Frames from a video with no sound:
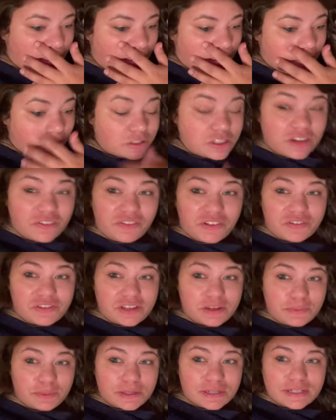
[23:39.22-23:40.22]
it took
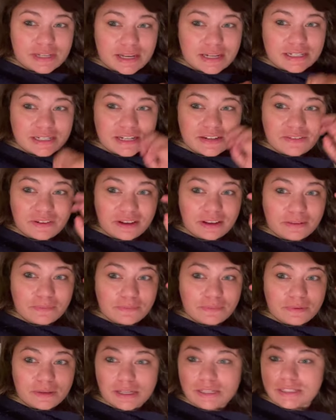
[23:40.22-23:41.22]
15% to even
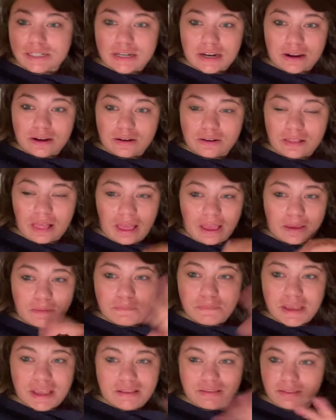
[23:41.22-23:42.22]
get to know, like,
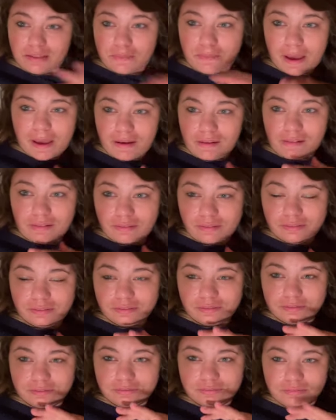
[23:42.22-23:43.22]
meet the
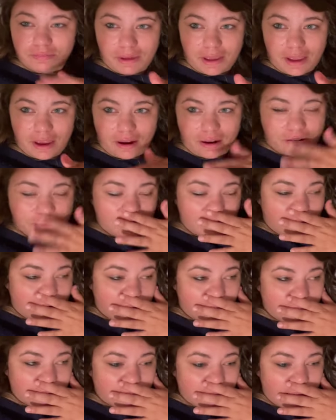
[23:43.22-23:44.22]
main character,
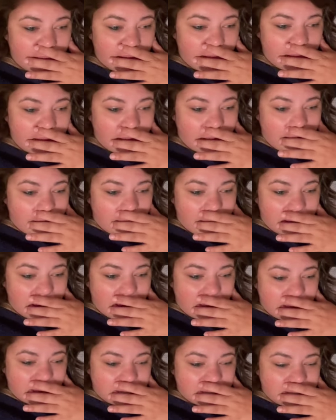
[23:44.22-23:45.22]

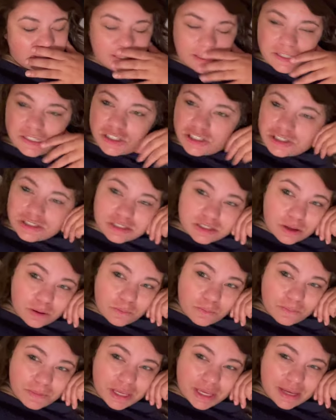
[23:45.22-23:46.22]
and he's just so
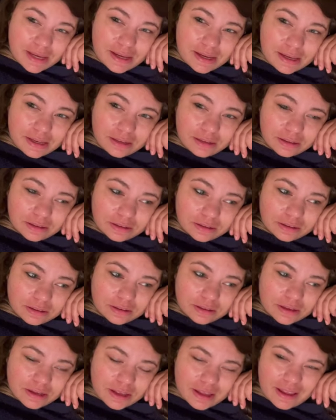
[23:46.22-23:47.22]
mean.
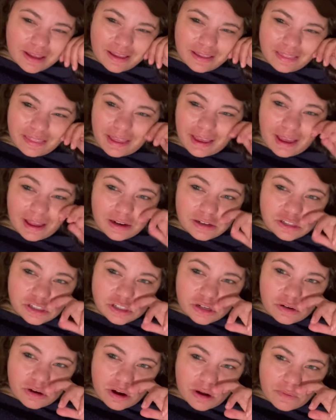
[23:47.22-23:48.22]
Like, I just
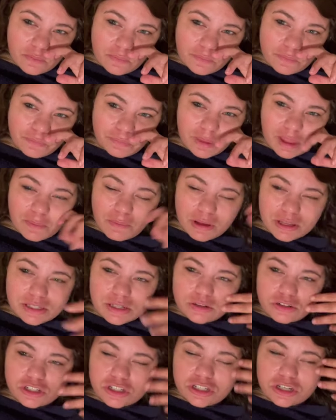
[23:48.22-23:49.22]
don't know. I'm
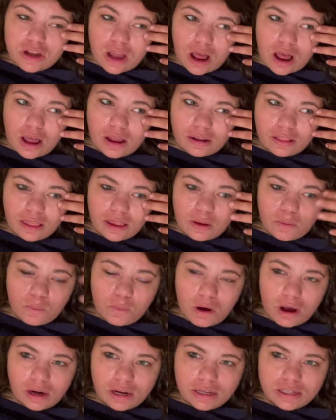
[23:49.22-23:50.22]
also just not, like,
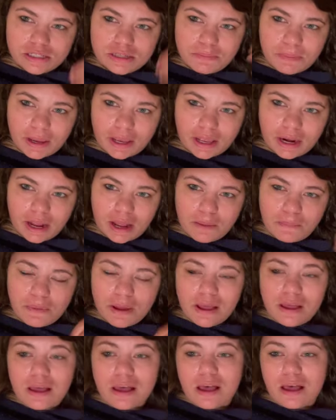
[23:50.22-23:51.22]
wanting to pick it up.
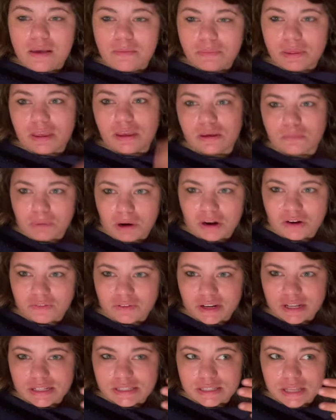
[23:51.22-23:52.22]
I'm thinking part of it
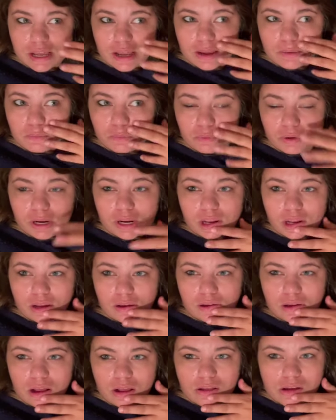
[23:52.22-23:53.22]
is I'm reading
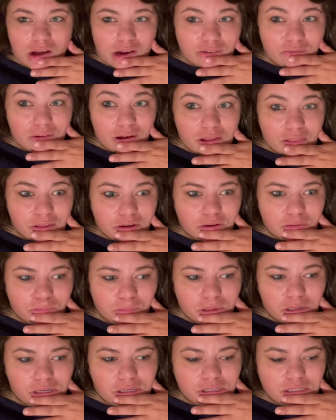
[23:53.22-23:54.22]
a lot of other
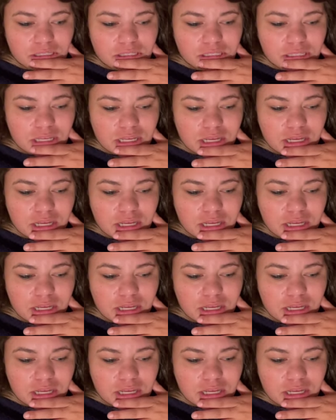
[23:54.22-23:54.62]
books,